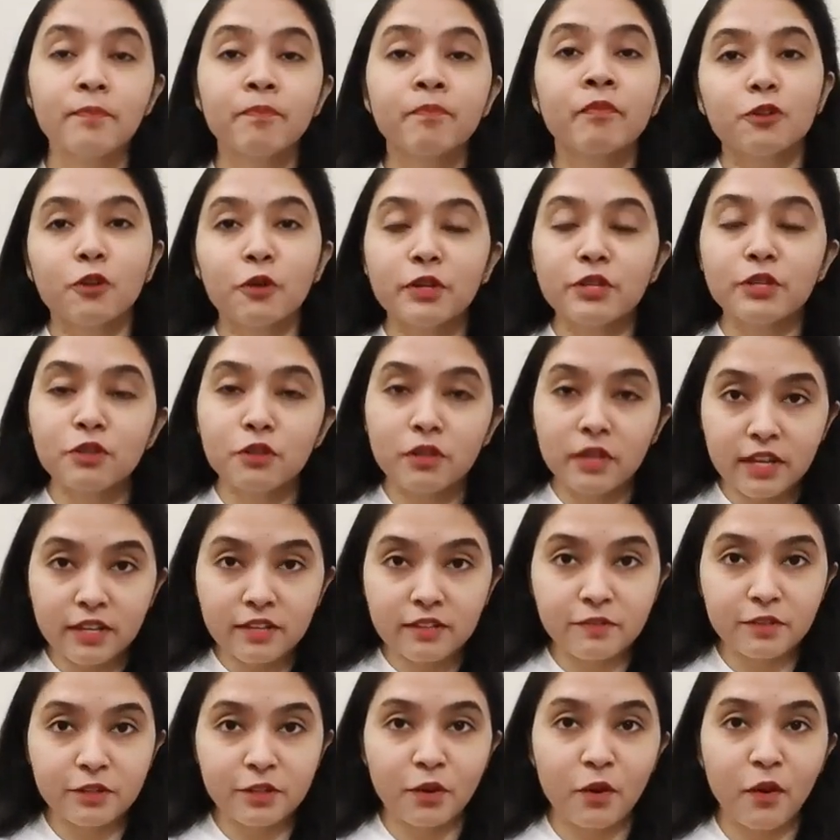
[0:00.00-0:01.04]
So in
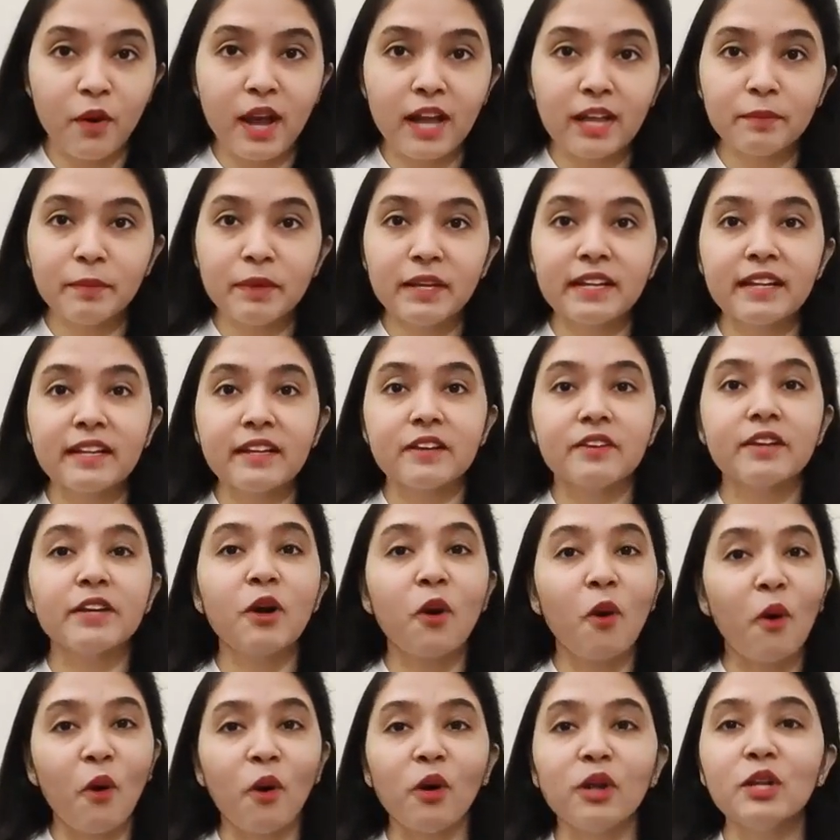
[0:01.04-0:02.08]
today's video, I'll be clearing
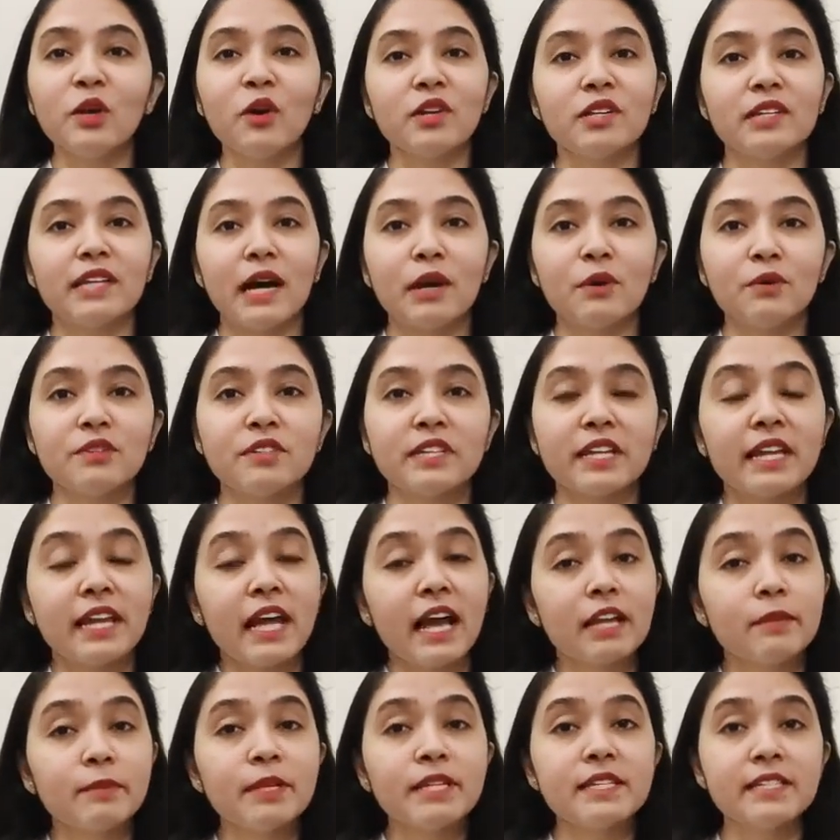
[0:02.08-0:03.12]
all your doubts and
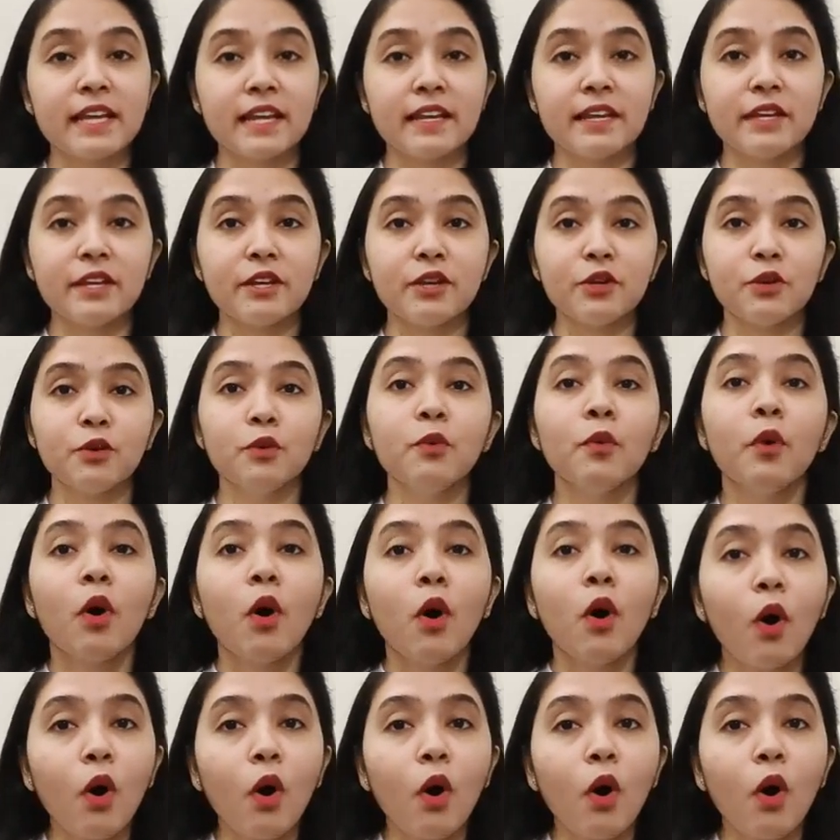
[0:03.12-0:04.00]
I'll be telling you